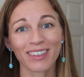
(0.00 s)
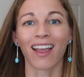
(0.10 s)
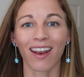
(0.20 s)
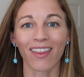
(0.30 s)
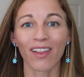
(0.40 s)

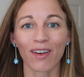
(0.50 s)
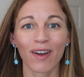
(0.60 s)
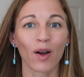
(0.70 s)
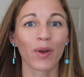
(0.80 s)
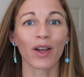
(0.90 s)
And I love
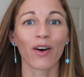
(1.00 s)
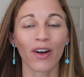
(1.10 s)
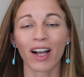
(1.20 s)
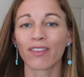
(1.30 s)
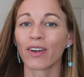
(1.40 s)
how we all
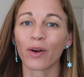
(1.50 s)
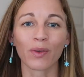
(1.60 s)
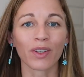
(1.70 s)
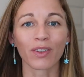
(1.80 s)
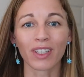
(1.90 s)
have our
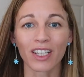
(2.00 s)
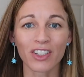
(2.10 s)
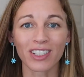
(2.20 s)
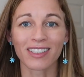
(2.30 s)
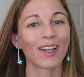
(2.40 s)
own little
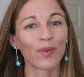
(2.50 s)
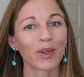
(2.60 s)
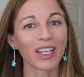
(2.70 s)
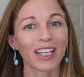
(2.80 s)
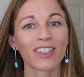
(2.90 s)
niches. It
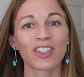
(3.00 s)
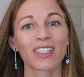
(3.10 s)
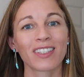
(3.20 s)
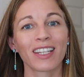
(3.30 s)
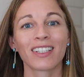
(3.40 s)
really is
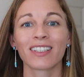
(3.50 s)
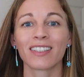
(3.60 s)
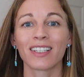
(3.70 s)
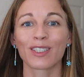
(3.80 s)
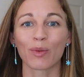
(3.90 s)
just neat to
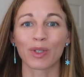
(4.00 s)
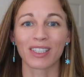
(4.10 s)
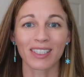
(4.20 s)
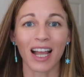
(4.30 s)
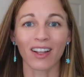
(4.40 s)
see
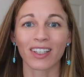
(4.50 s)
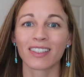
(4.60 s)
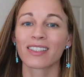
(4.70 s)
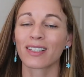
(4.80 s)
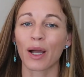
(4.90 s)
someone's
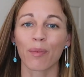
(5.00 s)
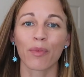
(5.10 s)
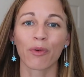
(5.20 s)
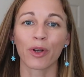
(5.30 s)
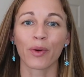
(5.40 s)
talents come
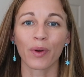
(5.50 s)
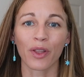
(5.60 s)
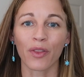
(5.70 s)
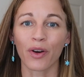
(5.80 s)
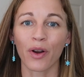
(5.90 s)
through
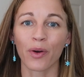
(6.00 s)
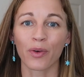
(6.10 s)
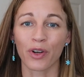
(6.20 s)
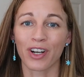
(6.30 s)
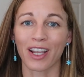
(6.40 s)
in their
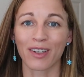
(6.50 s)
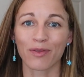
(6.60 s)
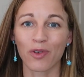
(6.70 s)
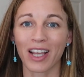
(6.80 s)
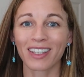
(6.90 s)
own
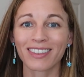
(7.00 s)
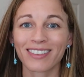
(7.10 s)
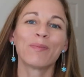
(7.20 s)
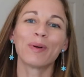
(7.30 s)
creative way.